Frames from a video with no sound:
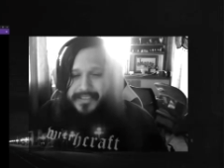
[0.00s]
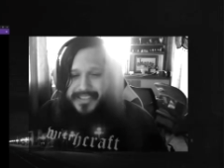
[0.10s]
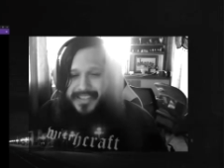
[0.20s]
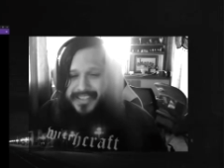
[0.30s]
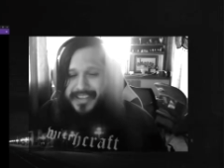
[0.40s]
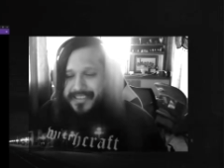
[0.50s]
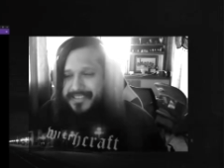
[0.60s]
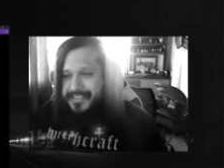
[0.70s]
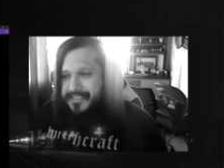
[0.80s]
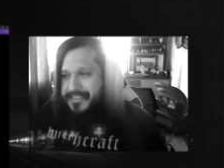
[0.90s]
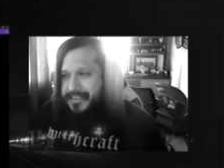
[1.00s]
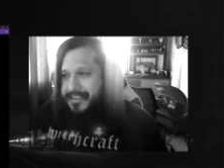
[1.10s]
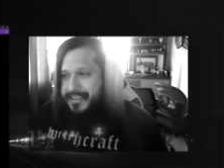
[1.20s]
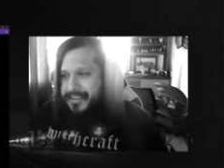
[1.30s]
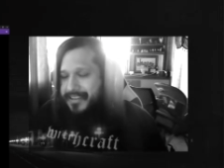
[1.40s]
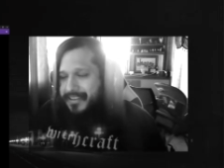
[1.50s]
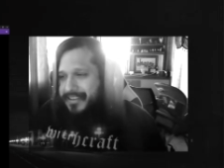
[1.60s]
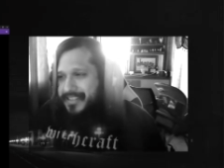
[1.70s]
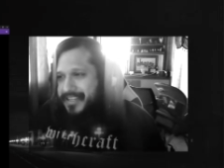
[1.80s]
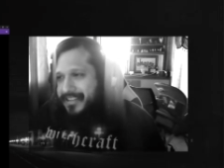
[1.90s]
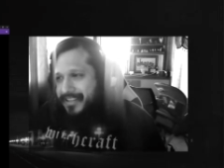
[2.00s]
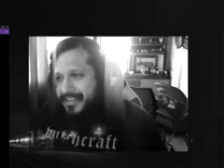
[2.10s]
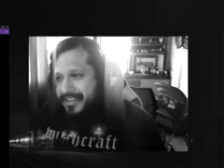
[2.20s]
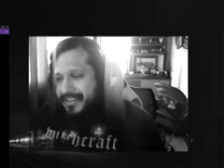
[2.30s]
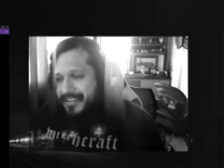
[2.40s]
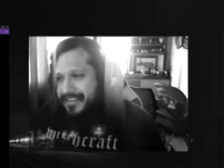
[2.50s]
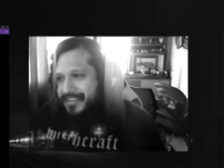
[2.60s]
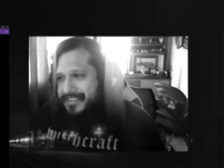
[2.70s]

that tells uh, could tell uh,